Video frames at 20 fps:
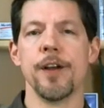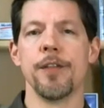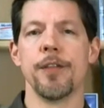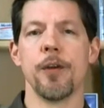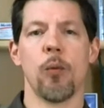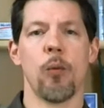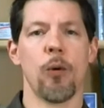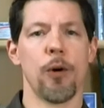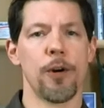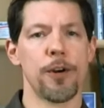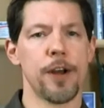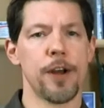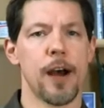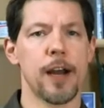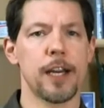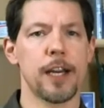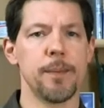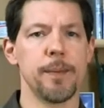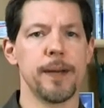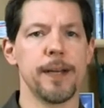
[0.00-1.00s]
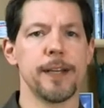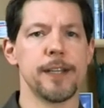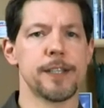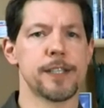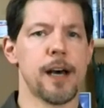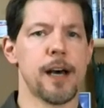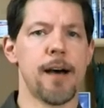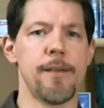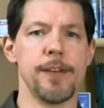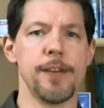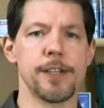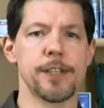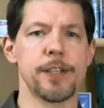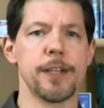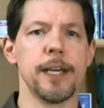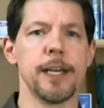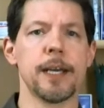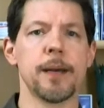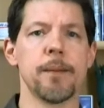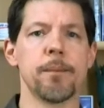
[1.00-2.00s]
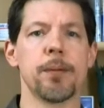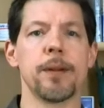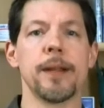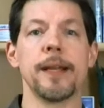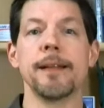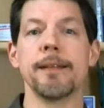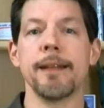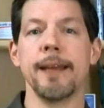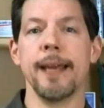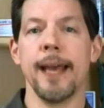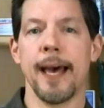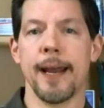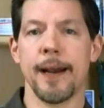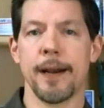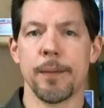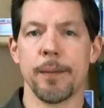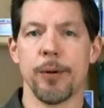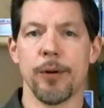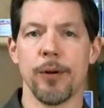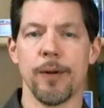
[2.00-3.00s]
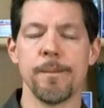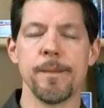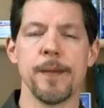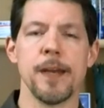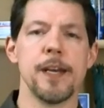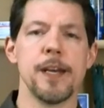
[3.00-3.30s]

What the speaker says: The Word document is obviously completely editable.